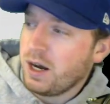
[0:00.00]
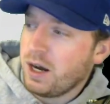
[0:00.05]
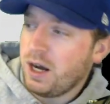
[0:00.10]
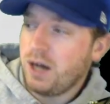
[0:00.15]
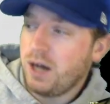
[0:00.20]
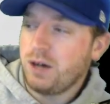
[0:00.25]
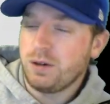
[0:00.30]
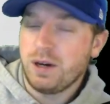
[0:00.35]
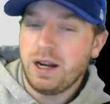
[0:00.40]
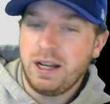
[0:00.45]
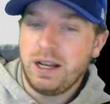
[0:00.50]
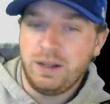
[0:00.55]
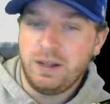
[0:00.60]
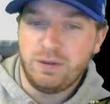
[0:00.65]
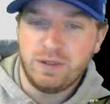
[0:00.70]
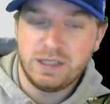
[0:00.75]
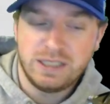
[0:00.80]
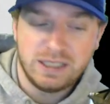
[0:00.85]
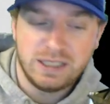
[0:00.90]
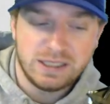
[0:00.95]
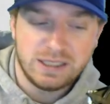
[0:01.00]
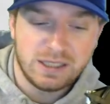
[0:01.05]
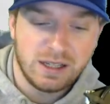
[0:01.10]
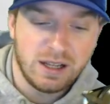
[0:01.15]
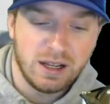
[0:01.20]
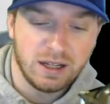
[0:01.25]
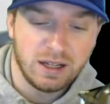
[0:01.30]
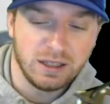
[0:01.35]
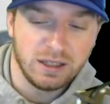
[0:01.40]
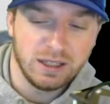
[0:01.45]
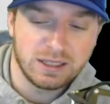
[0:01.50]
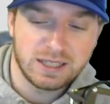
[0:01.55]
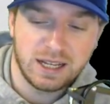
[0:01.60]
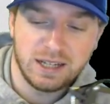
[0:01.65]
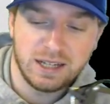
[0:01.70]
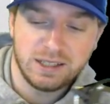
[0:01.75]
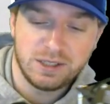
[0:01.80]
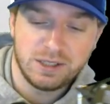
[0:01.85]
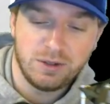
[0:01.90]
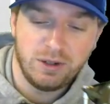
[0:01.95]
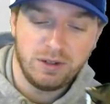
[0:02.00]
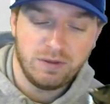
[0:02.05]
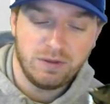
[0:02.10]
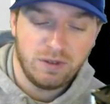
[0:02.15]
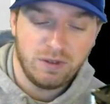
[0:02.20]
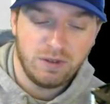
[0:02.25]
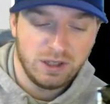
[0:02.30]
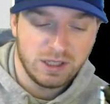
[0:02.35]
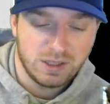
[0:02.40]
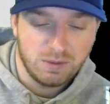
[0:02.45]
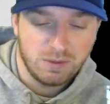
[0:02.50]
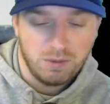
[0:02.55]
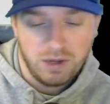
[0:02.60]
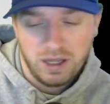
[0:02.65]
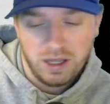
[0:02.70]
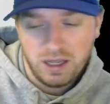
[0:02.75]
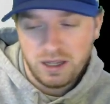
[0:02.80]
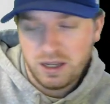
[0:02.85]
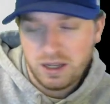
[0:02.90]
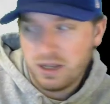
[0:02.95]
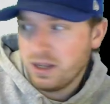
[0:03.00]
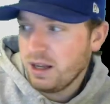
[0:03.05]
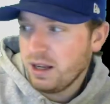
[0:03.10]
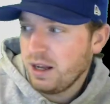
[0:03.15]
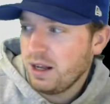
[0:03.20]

Alrighty, physics. Let's get into it for this week.